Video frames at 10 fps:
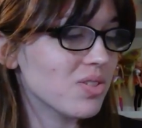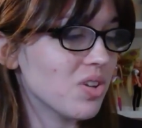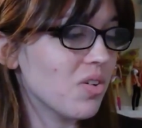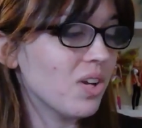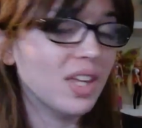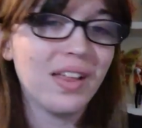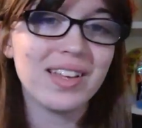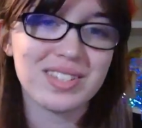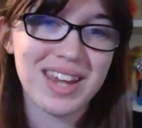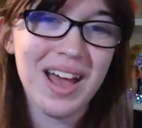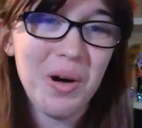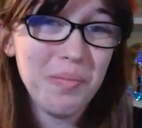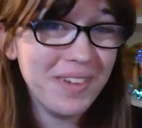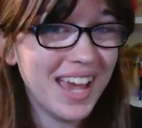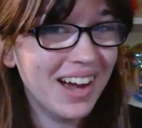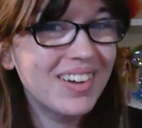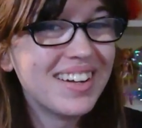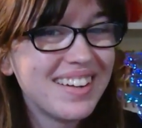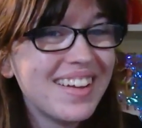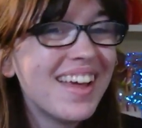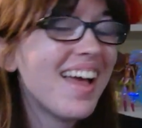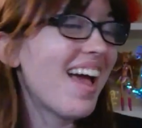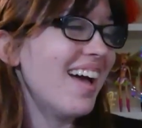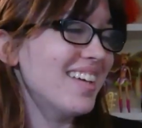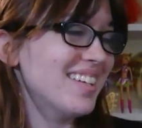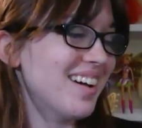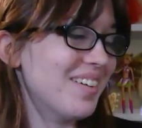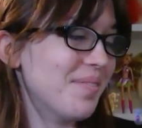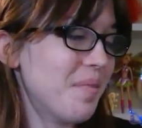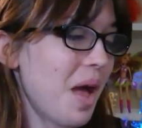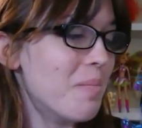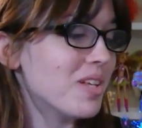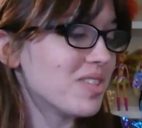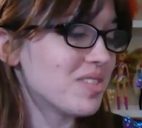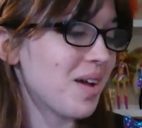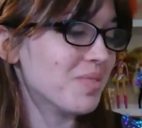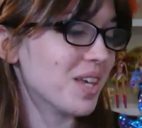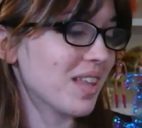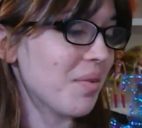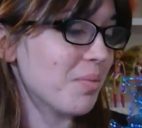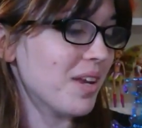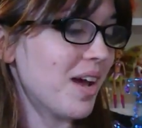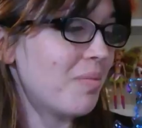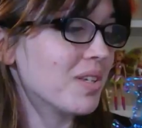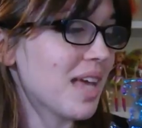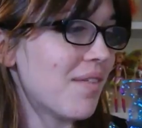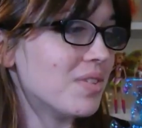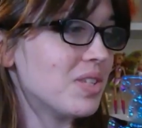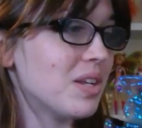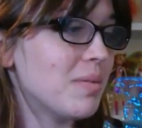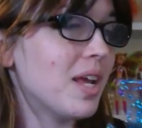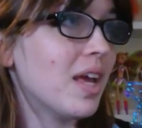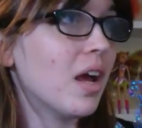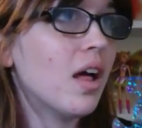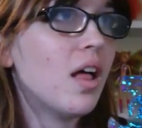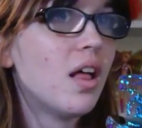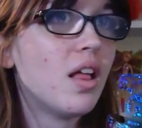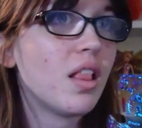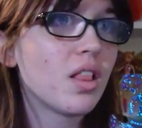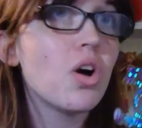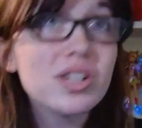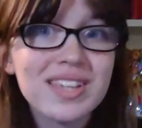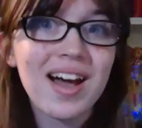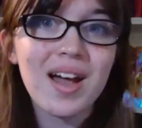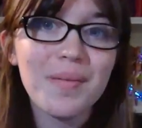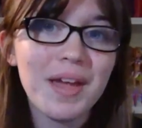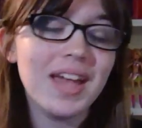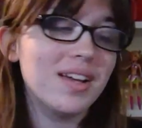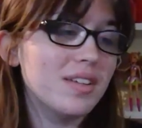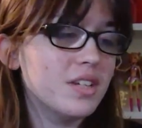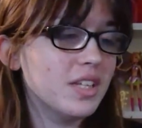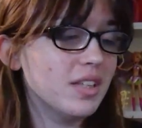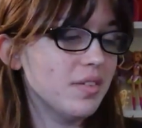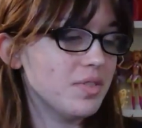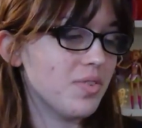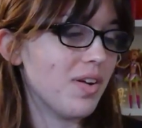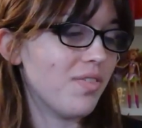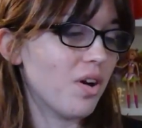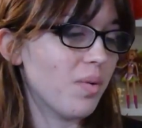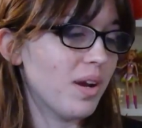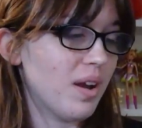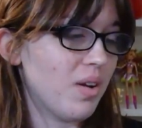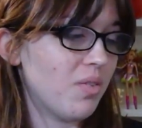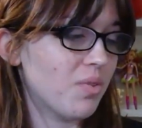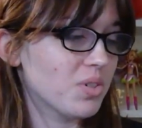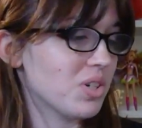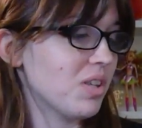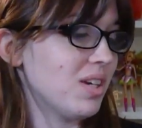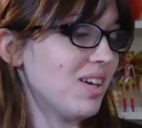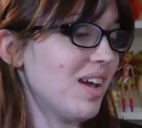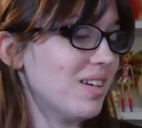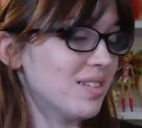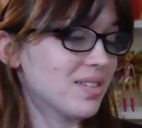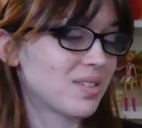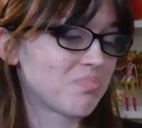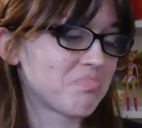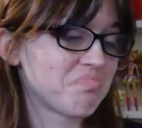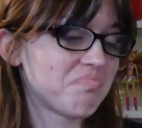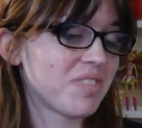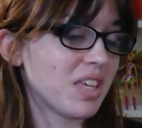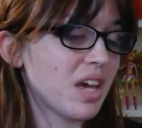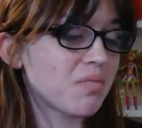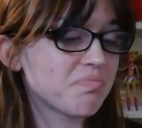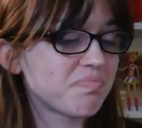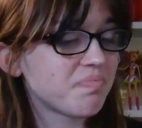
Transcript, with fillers: So he likes to help me out. And um, I miss times like that with my dad because I haven't seen him in a long time. And he lives very far away now, unfortunately. And yeah.